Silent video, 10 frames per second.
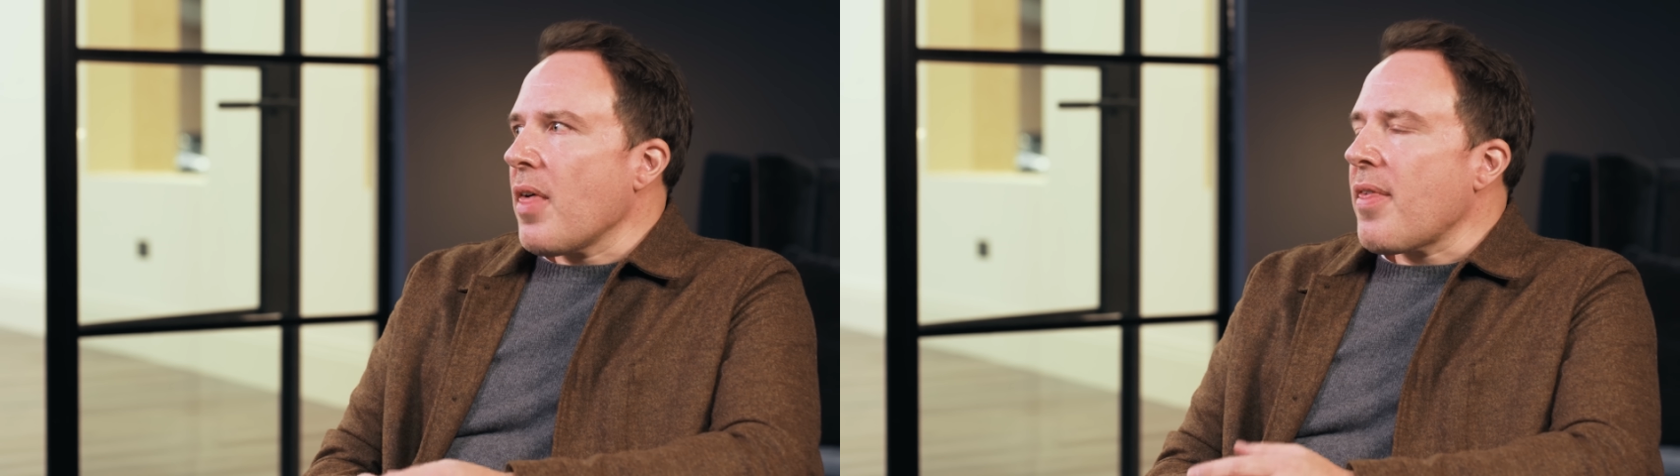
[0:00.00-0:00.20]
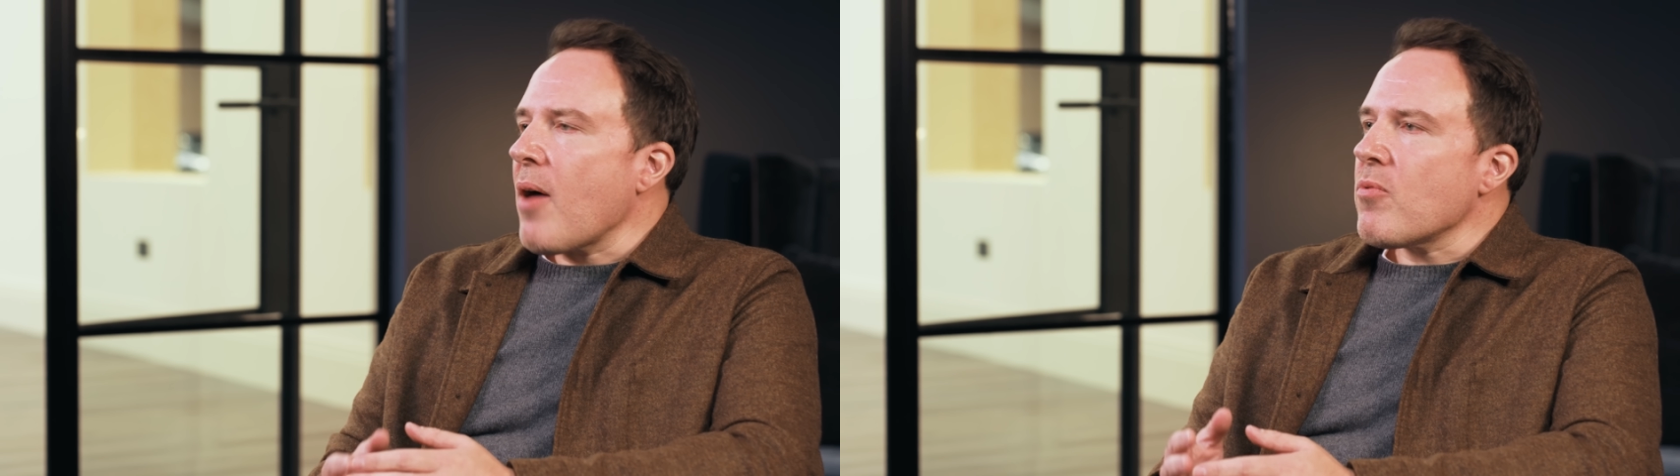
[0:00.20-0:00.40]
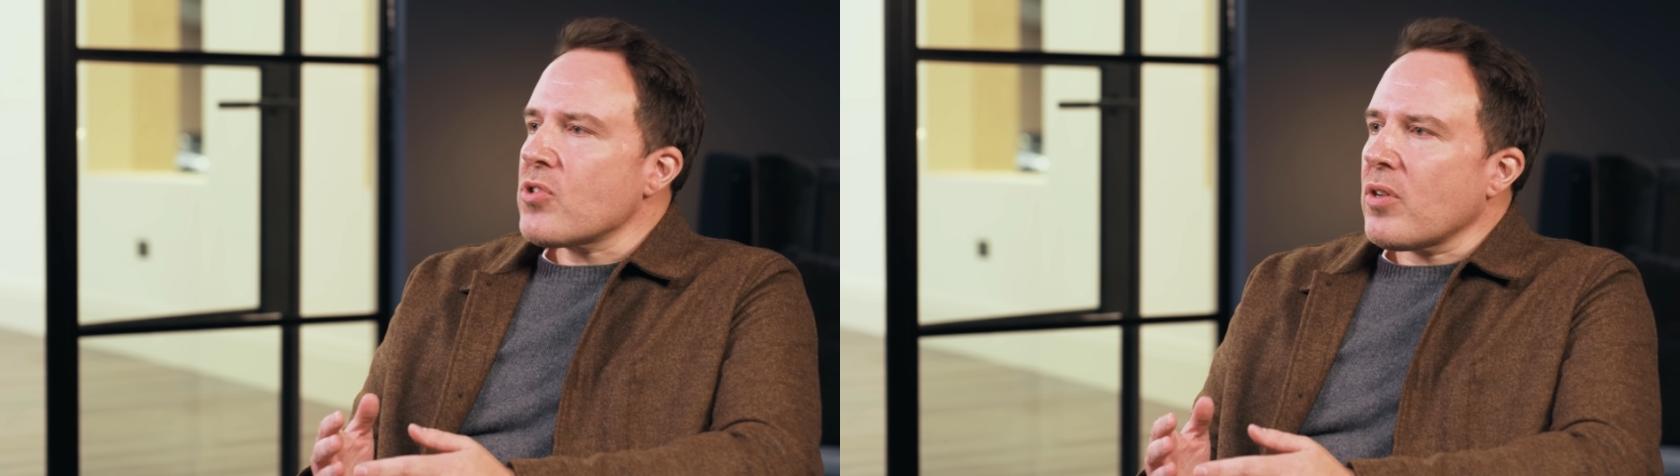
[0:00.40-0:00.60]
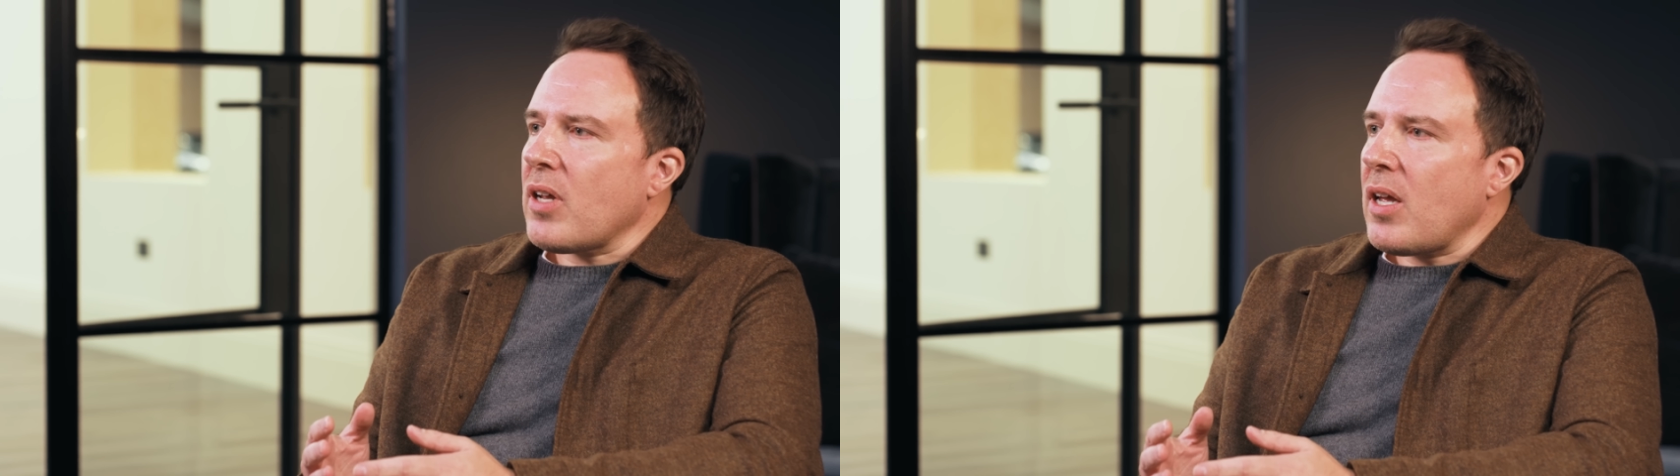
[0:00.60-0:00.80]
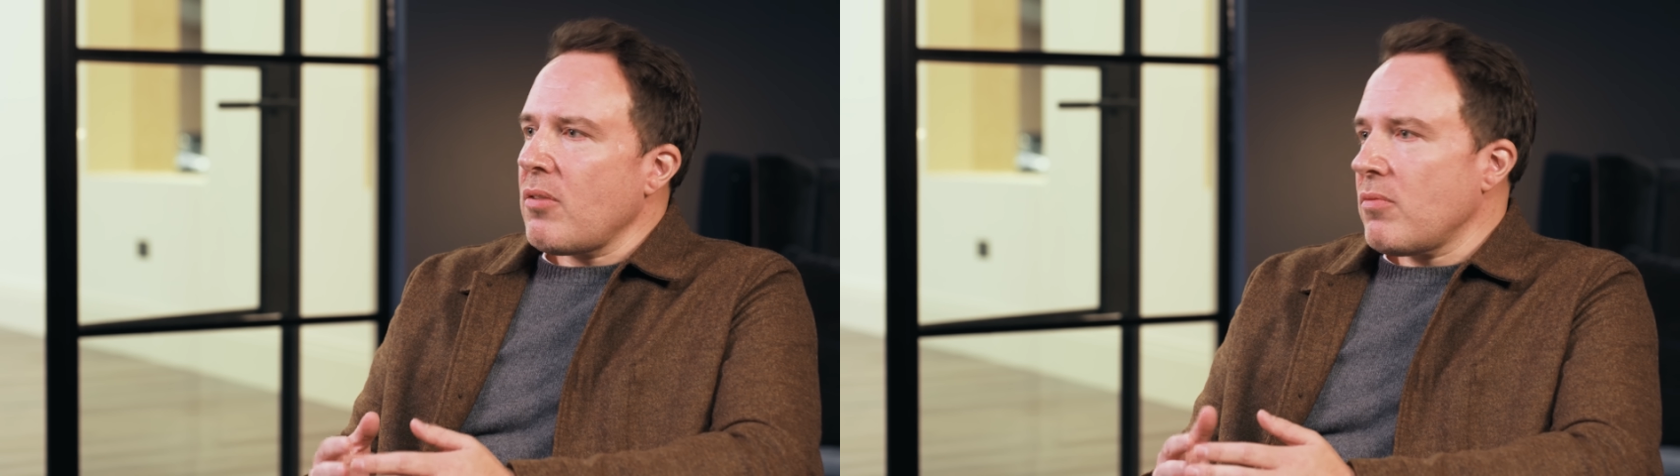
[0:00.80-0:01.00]
that was on
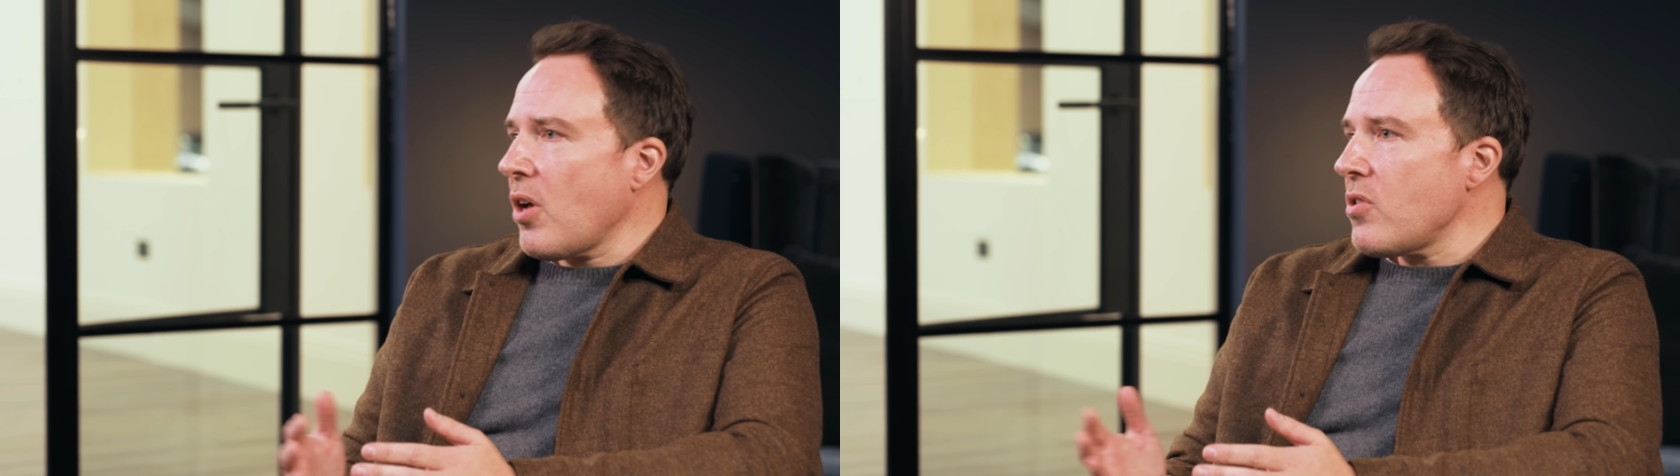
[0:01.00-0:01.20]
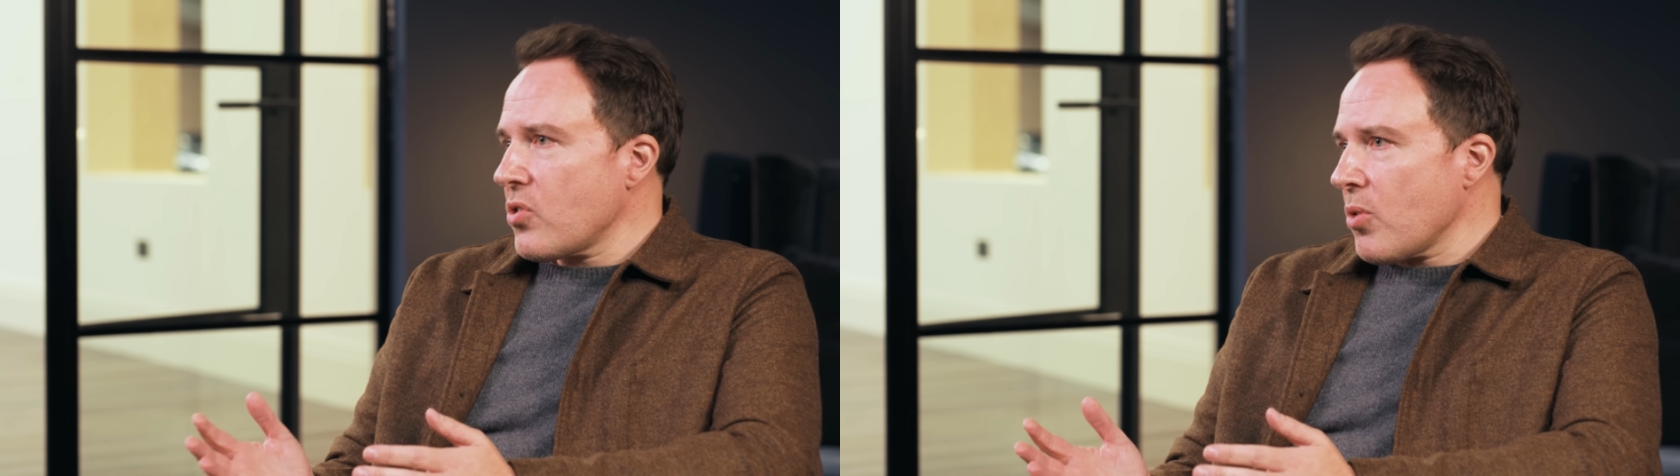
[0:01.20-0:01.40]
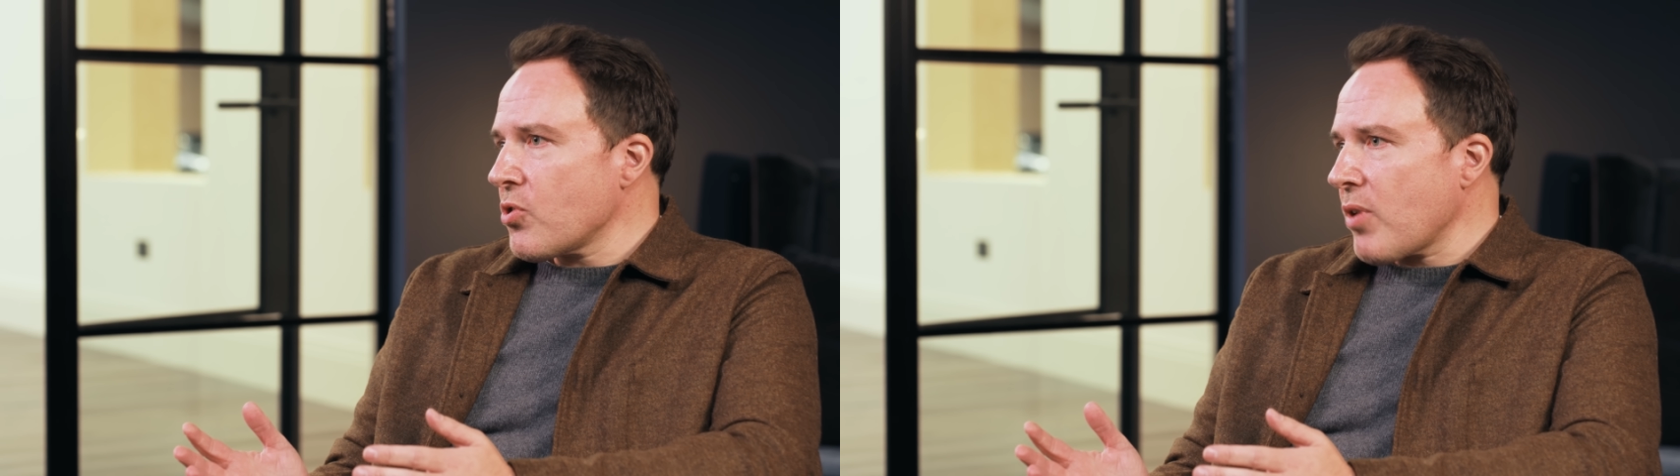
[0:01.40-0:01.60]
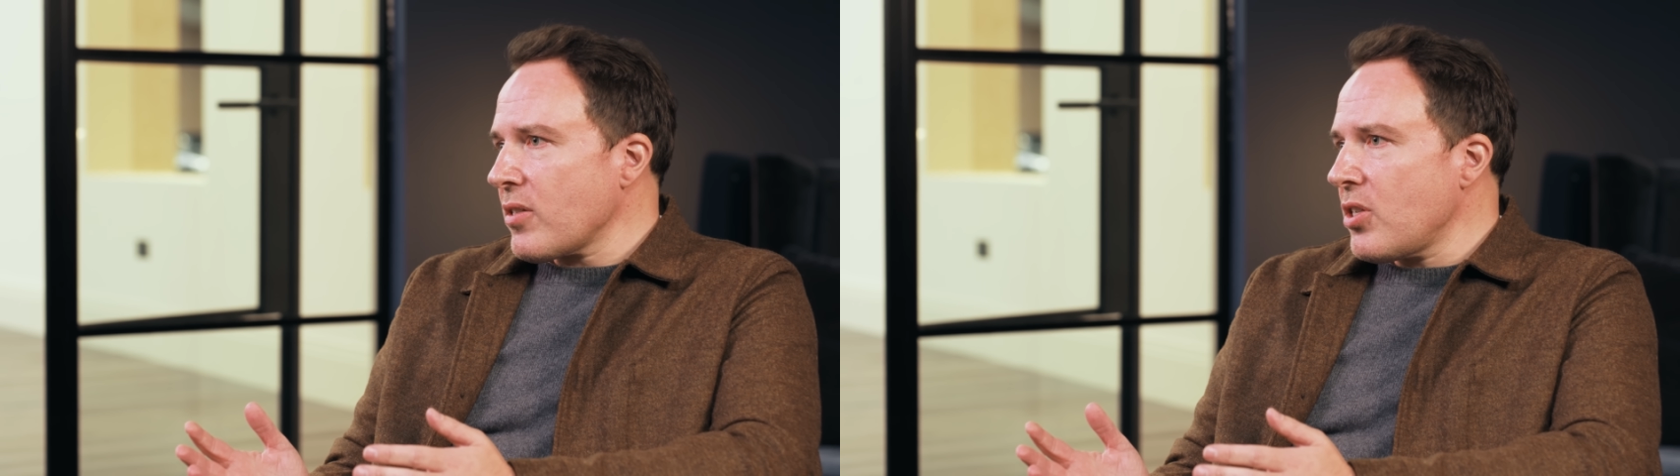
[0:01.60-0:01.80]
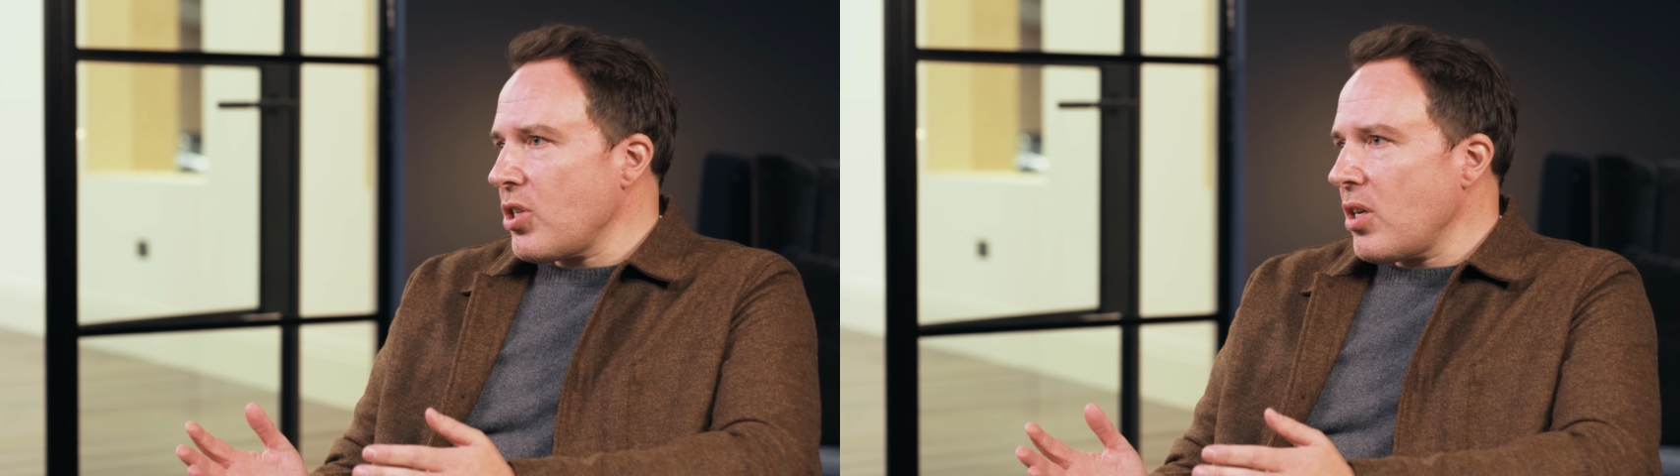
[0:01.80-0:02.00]
a no-stop
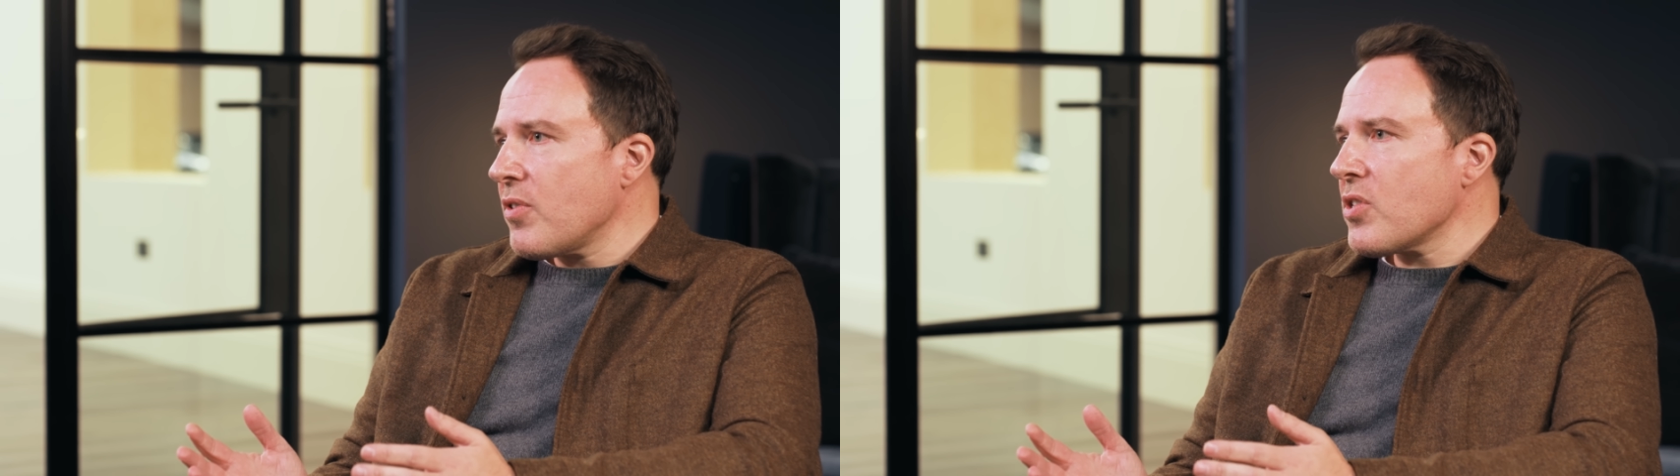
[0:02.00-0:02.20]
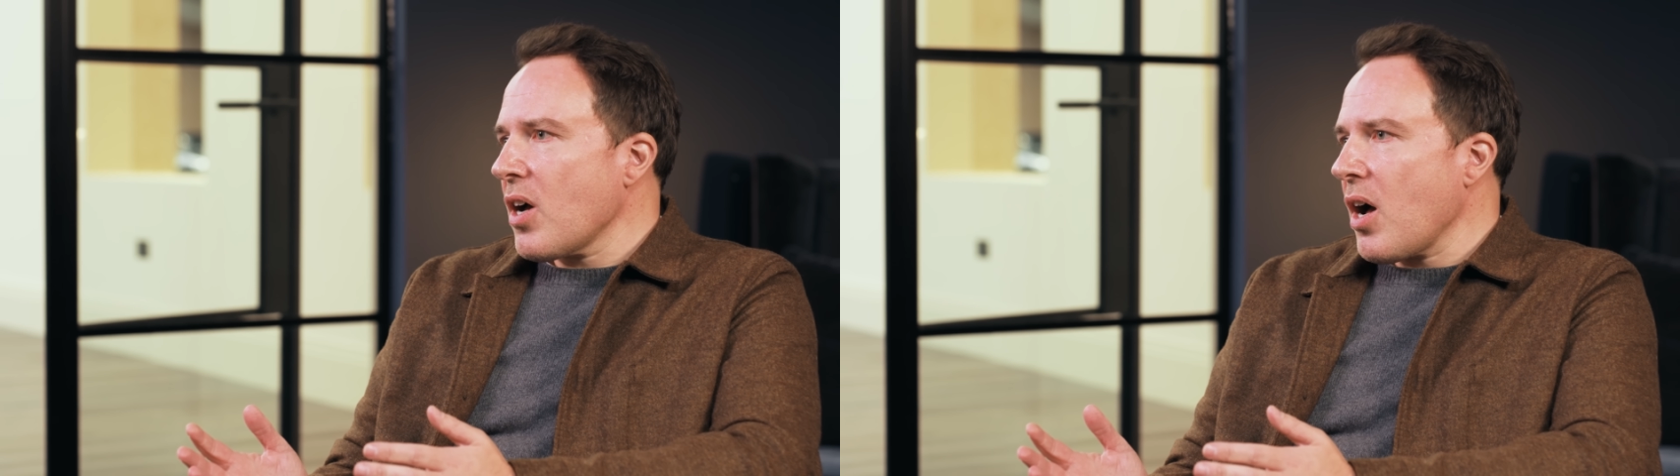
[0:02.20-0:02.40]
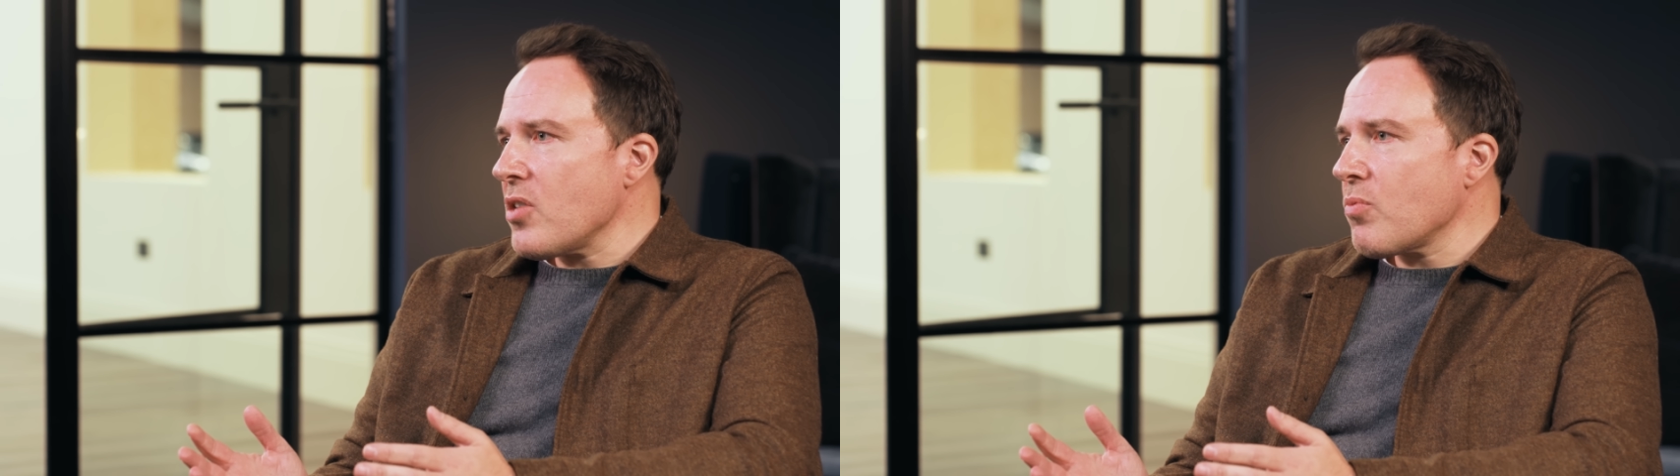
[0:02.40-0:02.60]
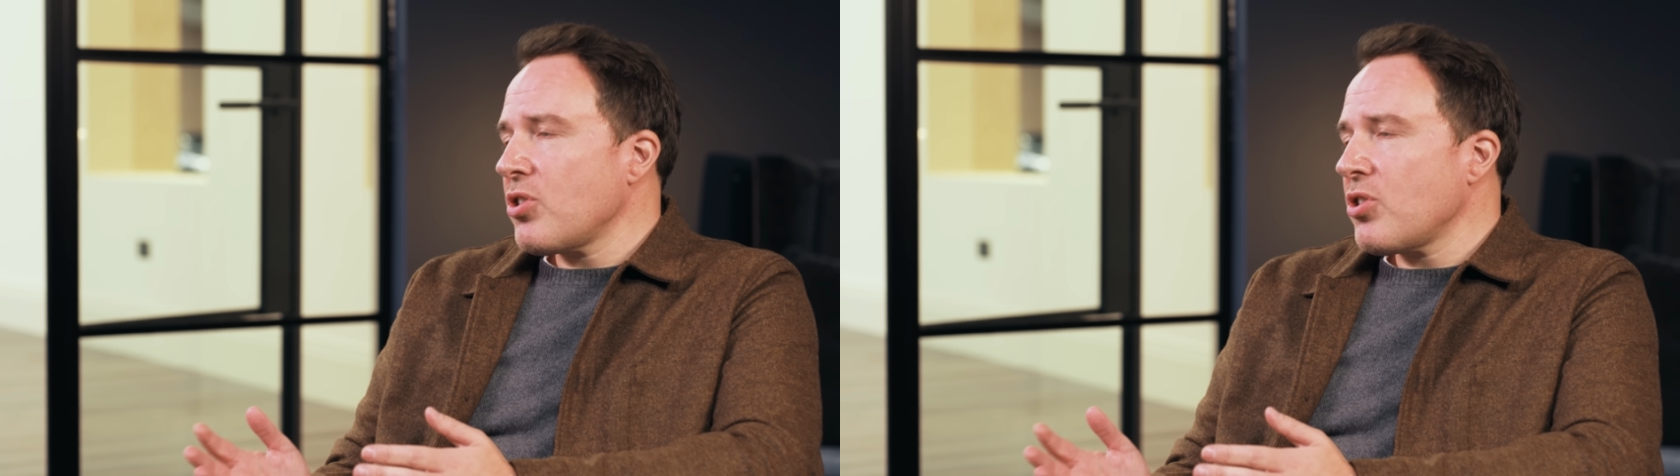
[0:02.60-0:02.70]
strategy for tyres,